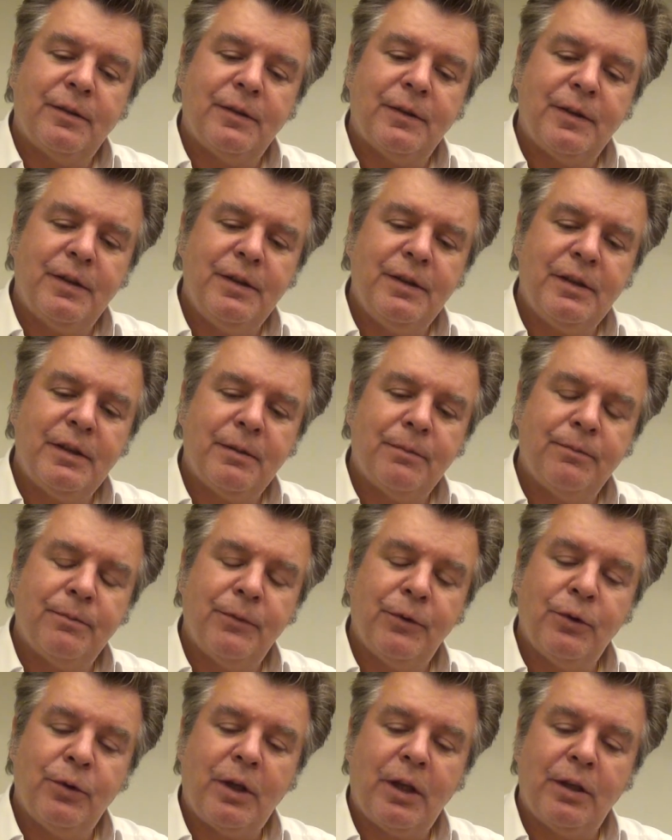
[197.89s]

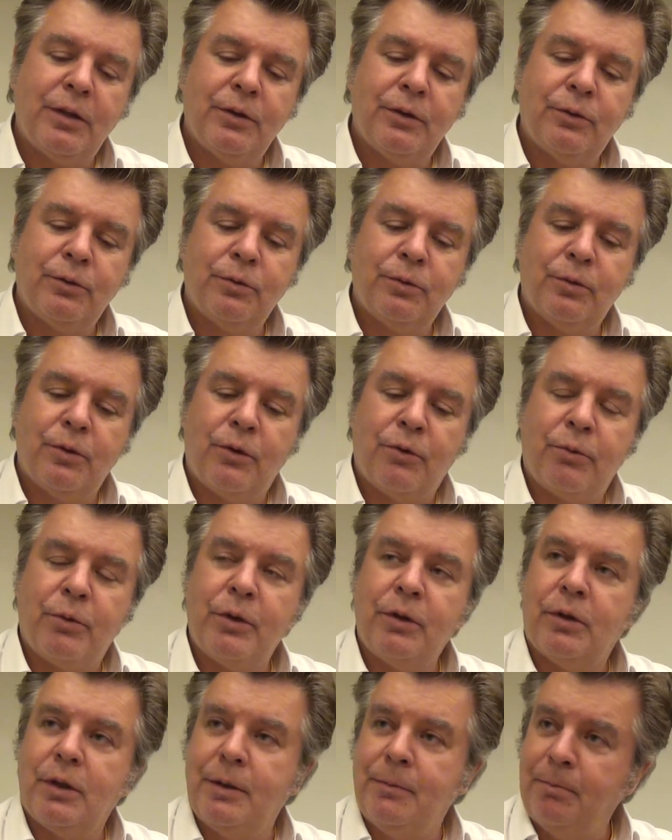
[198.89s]
system you can do a
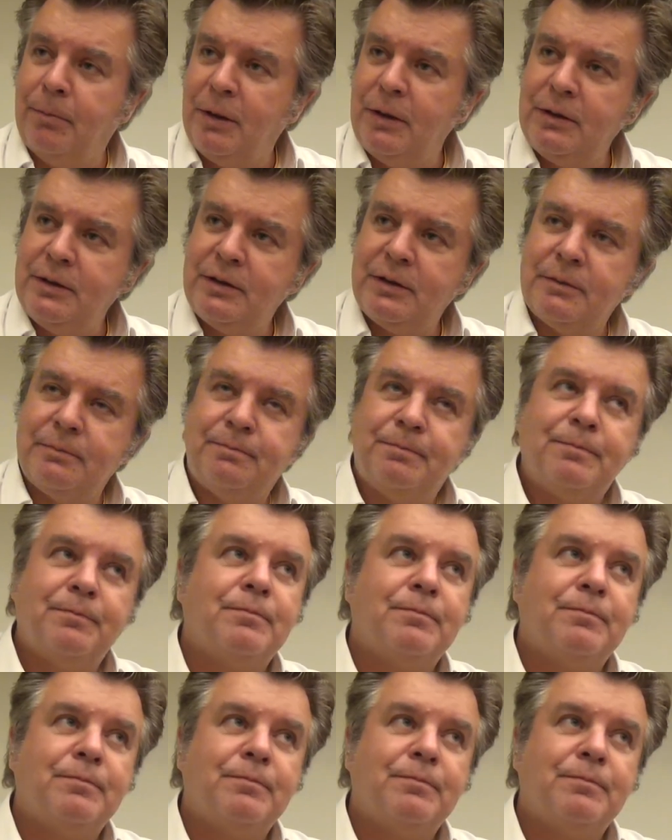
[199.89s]
real impulse,